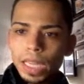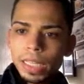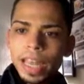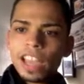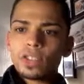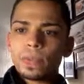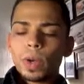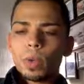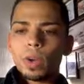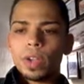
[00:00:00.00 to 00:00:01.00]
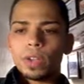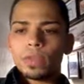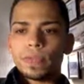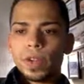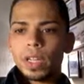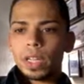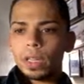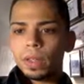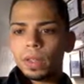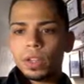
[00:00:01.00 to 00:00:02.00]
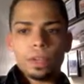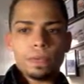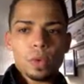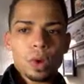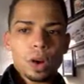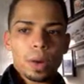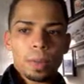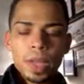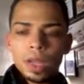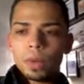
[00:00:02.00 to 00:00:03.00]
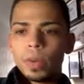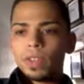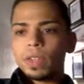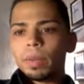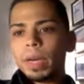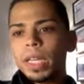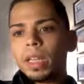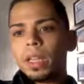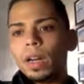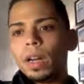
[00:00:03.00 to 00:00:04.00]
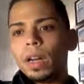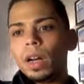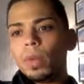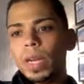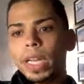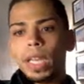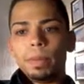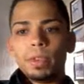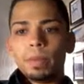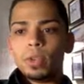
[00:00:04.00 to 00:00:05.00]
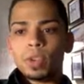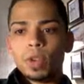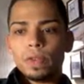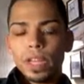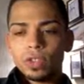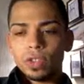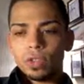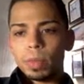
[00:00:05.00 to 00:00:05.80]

Nashville was very good for raising money when it came to musical ventures